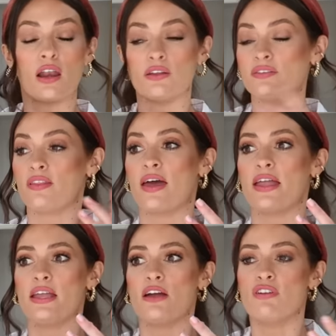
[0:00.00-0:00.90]
colours that
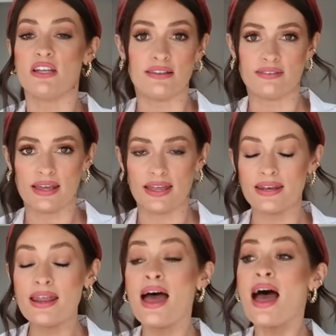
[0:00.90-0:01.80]
they released it
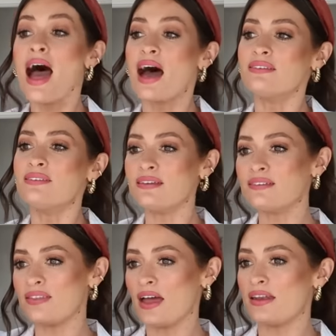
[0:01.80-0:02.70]
in, and
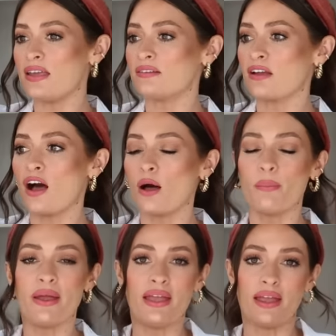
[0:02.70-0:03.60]
since then it's
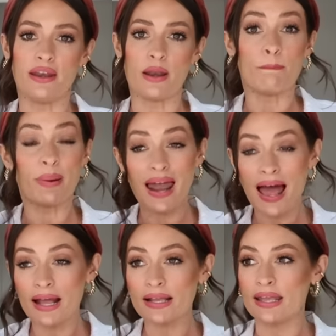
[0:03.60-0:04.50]
come in
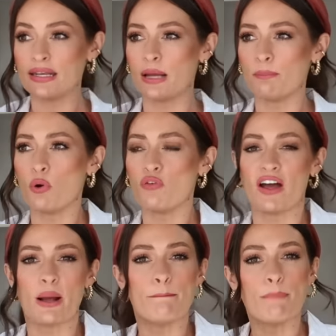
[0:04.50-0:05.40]
black, in like more of
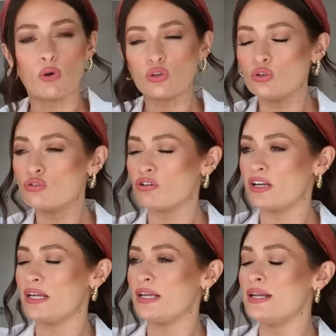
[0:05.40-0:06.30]
like a bottle
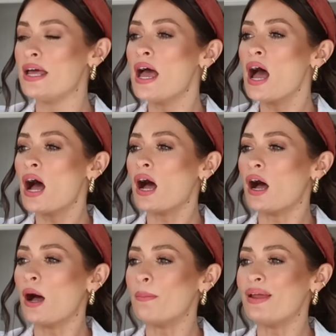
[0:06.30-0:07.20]
green,
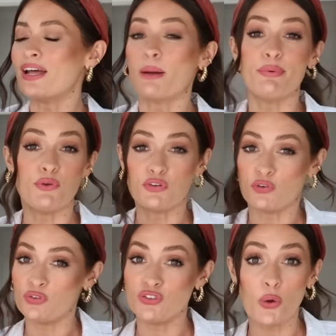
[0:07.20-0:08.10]
in like a
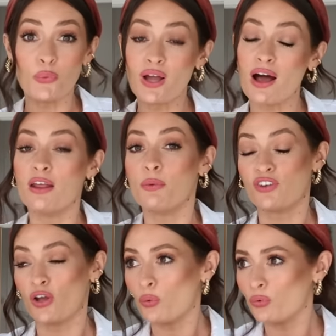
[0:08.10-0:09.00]
beautiful stone colour,
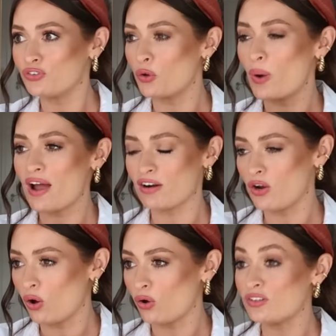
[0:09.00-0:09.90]
which I also wear a
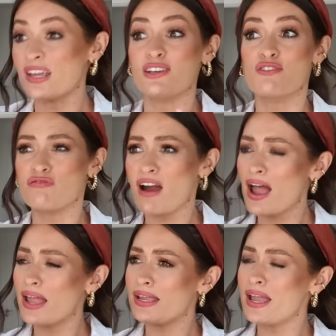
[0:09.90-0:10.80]
lot, in
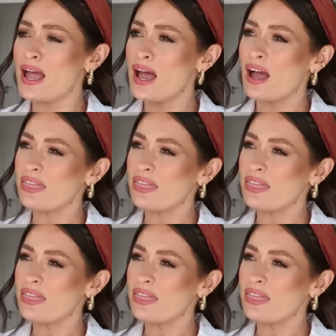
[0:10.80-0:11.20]
grey,